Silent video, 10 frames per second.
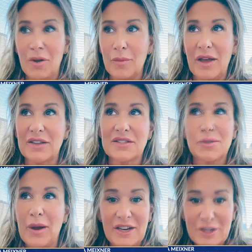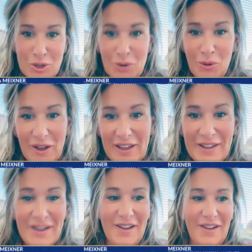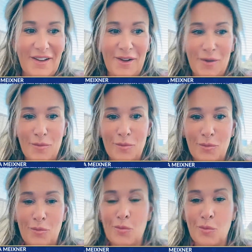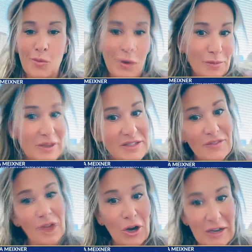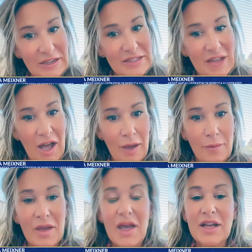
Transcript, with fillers: I'm all about spreading joy. Um, one piece of art at a time.